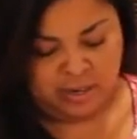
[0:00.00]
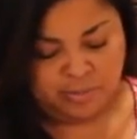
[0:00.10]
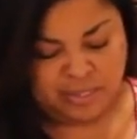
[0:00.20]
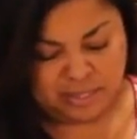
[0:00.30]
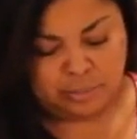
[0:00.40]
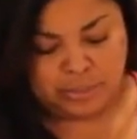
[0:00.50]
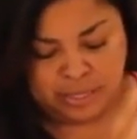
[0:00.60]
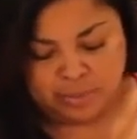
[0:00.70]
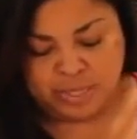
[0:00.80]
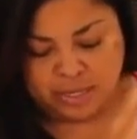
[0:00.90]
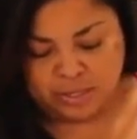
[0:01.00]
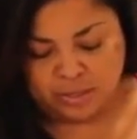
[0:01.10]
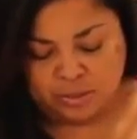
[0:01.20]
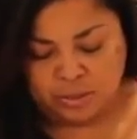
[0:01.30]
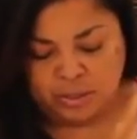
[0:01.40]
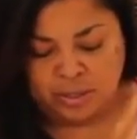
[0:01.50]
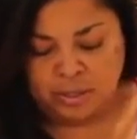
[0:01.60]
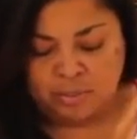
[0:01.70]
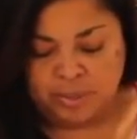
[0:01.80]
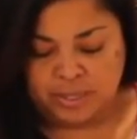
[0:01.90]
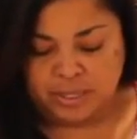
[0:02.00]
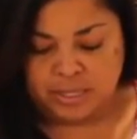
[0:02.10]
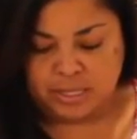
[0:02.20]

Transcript: I mean, sometimes I do, but this